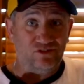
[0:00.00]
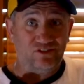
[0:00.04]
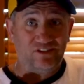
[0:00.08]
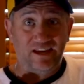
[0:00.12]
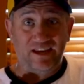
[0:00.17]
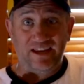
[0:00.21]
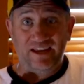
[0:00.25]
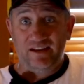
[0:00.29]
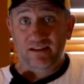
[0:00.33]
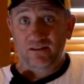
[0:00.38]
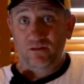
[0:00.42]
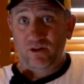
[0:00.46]

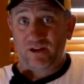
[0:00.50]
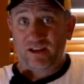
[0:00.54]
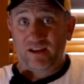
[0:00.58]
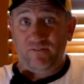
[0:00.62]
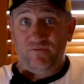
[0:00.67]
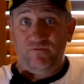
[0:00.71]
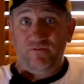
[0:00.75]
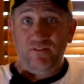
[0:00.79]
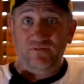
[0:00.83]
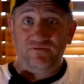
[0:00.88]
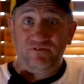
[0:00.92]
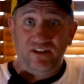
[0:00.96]
say like a
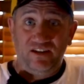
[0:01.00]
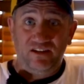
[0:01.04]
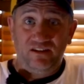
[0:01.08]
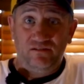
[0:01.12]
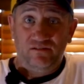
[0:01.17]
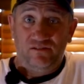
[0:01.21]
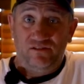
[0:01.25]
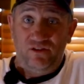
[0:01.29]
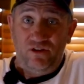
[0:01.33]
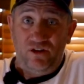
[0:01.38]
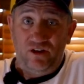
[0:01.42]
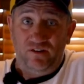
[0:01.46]
15 to
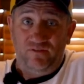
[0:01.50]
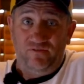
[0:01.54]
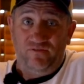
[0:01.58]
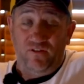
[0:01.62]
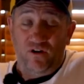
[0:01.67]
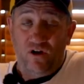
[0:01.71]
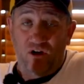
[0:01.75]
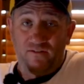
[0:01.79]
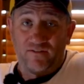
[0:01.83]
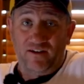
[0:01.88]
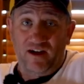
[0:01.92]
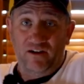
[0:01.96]

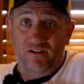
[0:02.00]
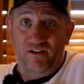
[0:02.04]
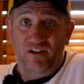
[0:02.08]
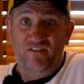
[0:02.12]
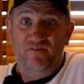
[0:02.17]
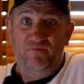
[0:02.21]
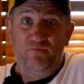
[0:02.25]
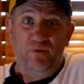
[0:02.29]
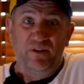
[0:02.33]
35 RF,